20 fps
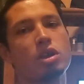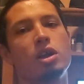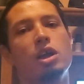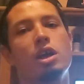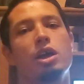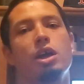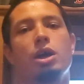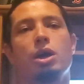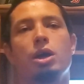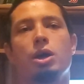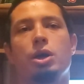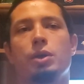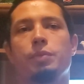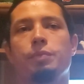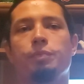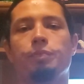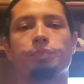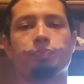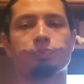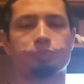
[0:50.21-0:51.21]

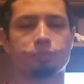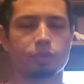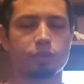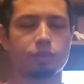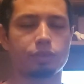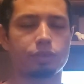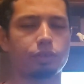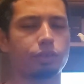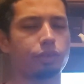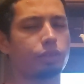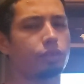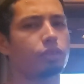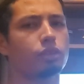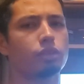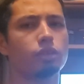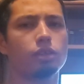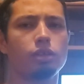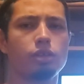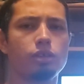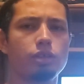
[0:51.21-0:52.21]
And
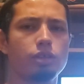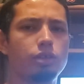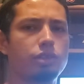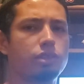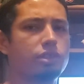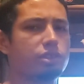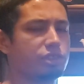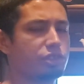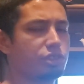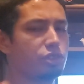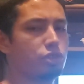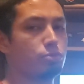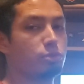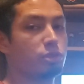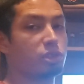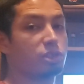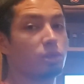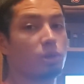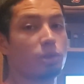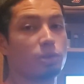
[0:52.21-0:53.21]
there's
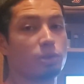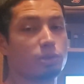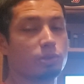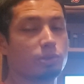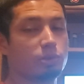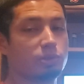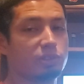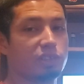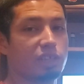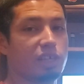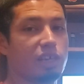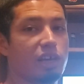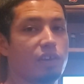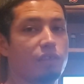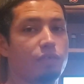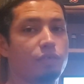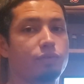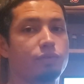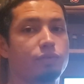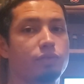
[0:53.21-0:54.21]
numerous articles that
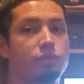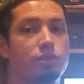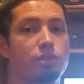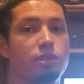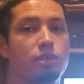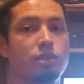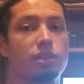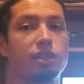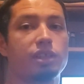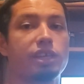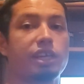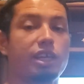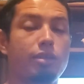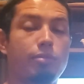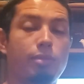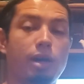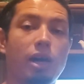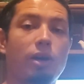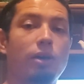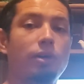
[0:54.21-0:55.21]
have
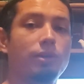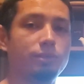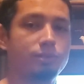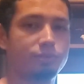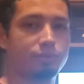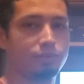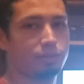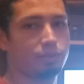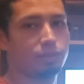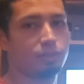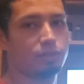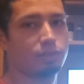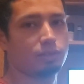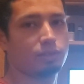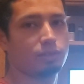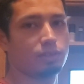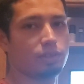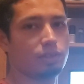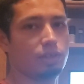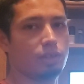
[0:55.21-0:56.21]
came out,
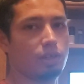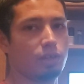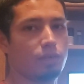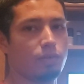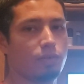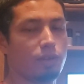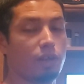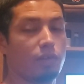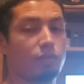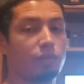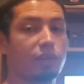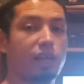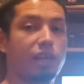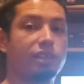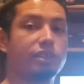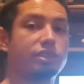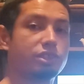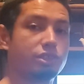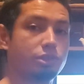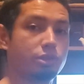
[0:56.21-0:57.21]
and I've
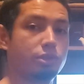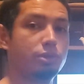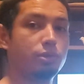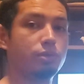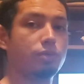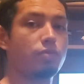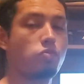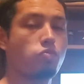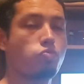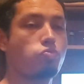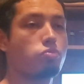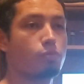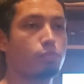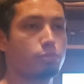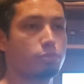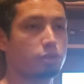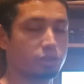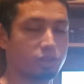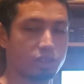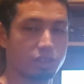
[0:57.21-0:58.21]
got two
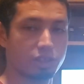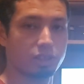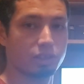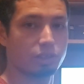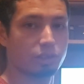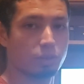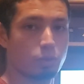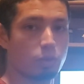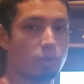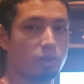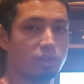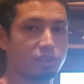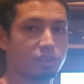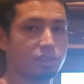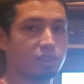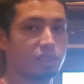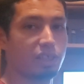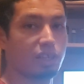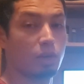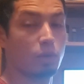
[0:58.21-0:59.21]
particular ones
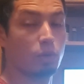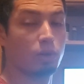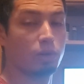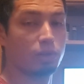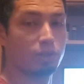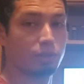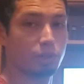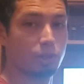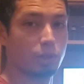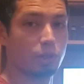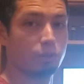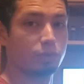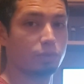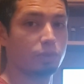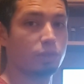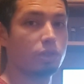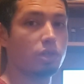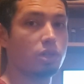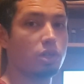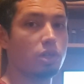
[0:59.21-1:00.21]
today I wanted to go
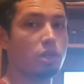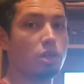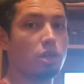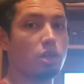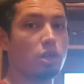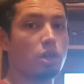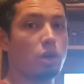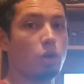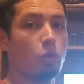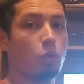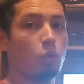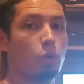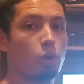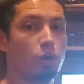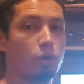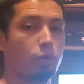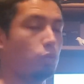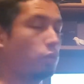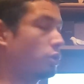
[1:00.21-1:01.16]
over. One